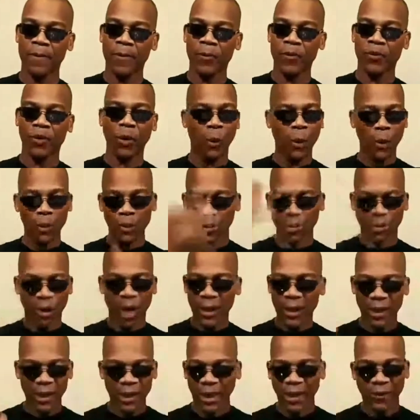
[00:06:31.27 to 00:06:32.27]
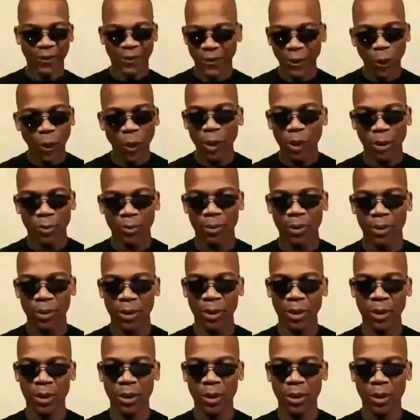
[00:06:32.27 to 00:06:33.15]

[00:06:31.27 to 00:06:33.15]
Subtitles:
So we was trying to get through them,